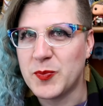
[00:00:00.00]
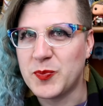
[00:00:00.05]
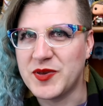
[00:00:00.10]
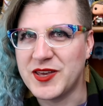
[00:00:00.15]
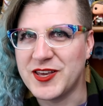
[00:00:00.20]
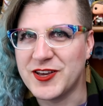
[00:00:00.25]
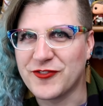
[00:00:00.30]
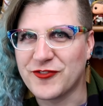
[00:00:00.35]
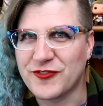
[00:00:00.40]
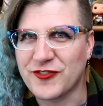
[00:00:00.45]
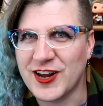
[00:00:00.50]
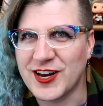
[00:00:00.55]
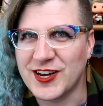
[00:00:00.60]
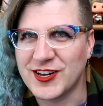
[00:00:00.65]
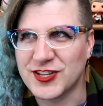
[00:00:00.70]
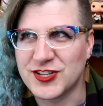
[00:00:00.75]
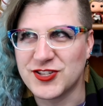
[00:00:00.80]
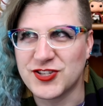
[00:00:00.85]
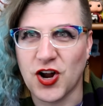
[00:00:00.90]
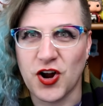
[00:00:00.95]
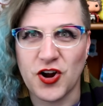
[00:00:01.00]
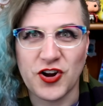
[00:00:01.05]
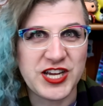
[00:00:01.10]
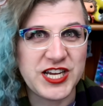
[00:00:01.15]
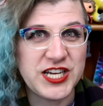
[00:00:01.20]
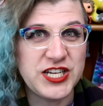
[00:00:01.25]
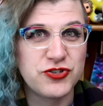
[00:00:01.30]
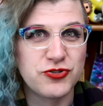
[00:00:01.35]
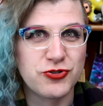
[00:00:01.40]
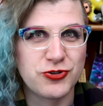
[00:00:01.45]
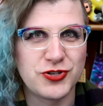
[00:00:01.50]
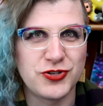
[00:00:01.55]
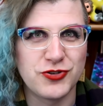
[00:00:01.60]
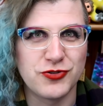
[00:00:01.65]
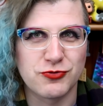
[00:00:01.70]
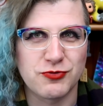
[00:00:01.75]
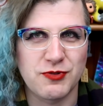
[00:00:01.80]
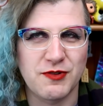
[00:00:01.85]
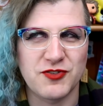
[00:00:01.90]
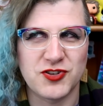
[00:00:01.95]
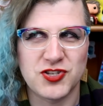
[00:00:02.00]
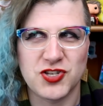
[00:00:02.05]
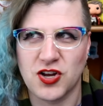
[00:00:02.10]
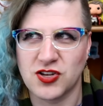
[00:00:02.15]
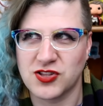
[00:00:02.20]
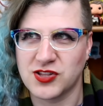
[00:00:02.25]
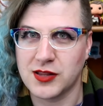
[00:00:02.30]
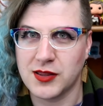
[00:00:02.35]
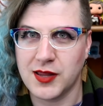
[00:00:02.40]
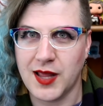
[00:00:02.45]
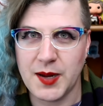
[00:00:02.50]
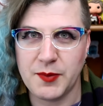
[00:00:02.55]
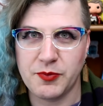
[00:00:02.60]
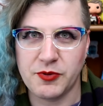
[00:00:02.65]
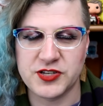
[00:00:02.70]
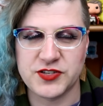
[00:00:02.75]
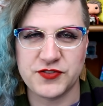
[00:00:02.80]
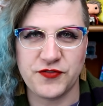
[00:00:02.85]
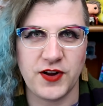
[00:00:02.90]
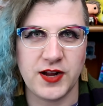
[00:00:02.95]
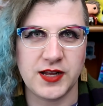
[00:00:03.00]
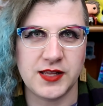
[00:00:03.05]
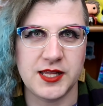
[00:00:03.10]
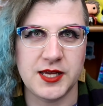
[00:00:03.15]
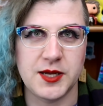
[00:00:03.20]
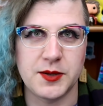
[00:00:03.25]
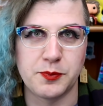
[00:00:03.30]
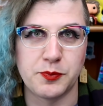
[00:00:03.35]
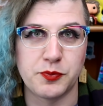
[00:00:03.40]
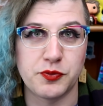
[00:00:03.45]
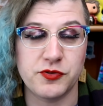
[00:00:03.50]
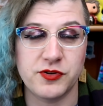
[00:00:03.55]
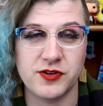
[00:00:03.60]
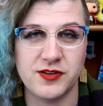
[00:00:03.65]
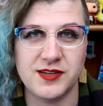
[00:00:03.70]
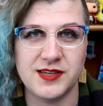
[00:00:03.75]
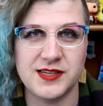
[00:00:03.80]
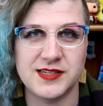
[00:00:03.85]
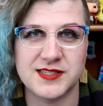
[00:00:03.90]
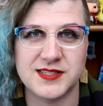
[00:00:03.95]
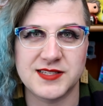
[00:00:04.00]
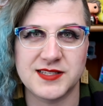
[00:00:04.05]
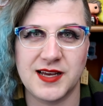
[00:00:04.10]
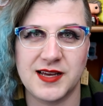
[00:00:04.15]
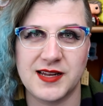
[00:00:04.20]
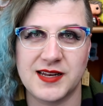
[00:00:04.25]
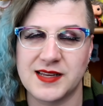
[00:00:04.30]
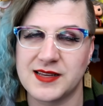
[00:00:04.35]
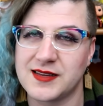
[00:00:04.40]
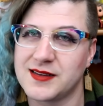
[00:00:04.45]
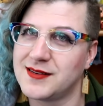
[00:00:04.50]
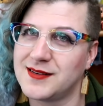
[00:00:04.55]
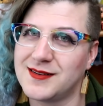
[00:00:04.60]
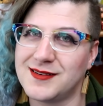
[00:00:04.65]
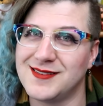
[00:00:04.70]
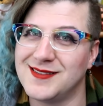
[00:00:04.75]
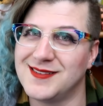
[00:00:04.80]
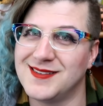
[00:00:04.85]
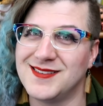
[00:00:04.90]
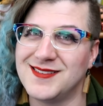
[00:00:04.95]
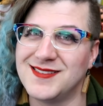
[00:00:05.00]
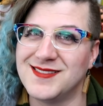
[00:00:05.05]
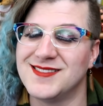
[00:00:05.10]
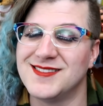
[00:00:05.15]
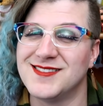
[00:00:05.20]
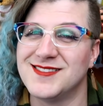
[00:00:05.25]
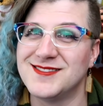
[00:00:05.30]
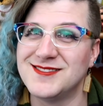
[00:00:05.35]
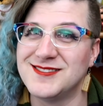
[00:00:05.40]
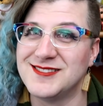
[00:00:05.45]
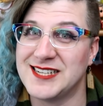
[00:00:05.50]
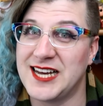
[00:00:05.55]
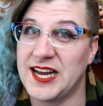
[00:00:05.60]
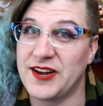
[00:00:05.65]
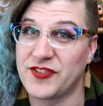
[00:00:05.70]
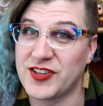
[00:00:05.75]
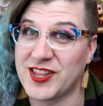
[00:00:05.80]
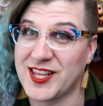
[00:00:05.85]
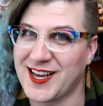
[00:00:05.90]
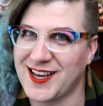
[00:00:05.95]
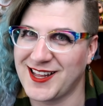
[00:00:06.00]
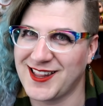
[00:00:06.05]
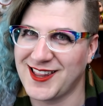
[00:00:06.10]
Be Afraid of the Dark, introduce River Song. The library's frankly a brilliant setting. Oh, everything I